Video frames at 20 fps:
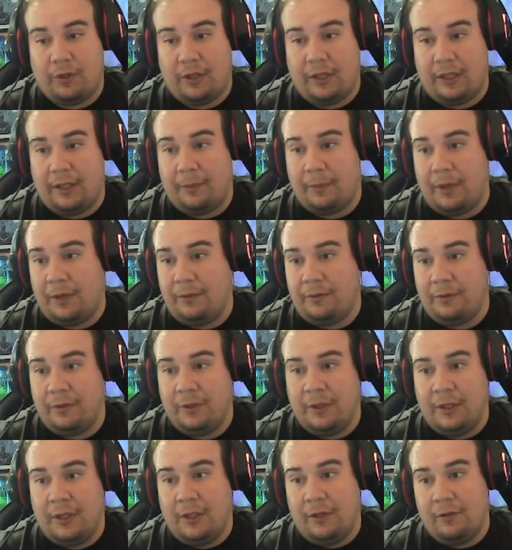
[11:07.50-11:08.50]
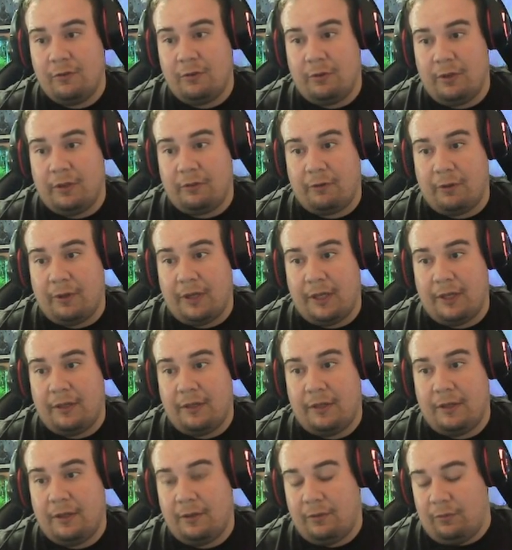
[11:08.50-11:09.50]
the clip out. So let's go ahead.
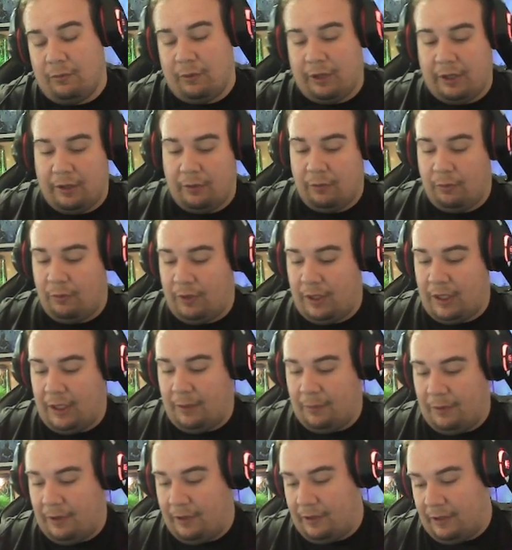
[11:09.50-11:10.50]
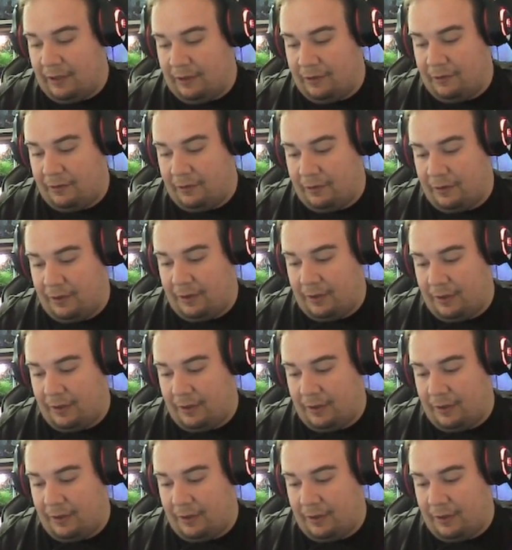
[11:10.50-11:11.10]
We can rename this